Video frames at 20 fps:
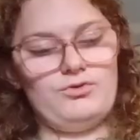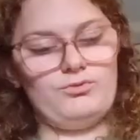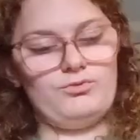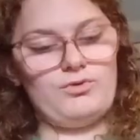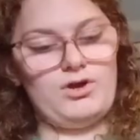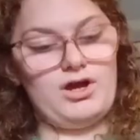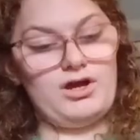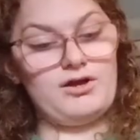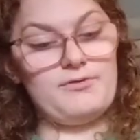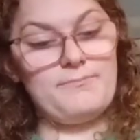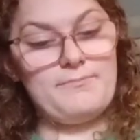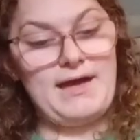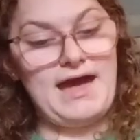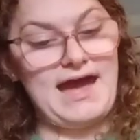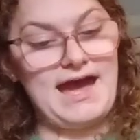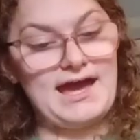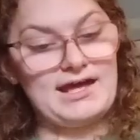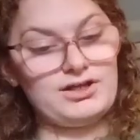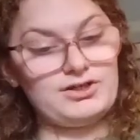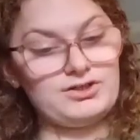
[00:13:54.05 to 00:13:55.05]
rug
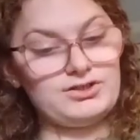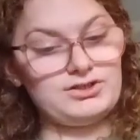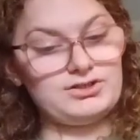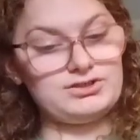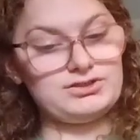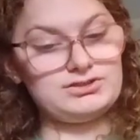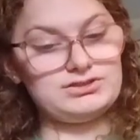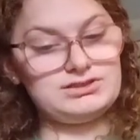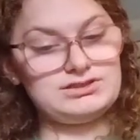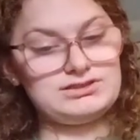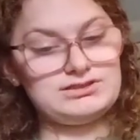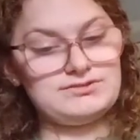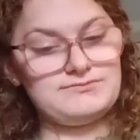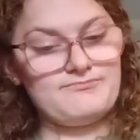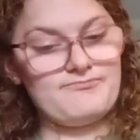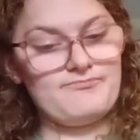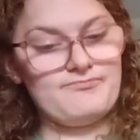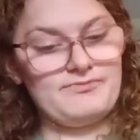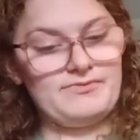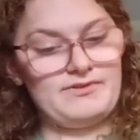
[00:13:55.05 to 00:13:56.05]
patterns,
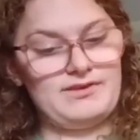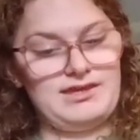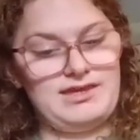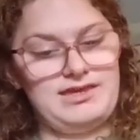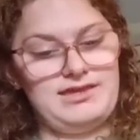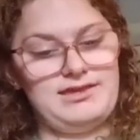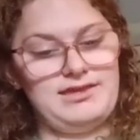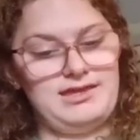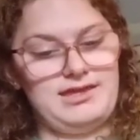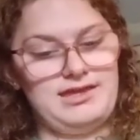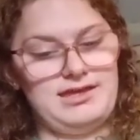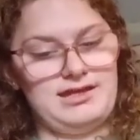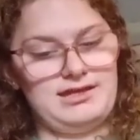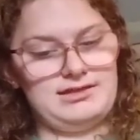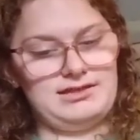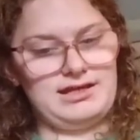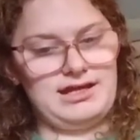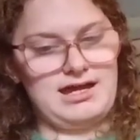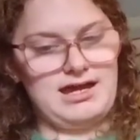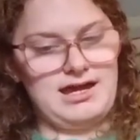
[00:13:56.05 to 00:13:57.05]

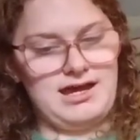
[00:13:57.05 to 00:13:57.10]
and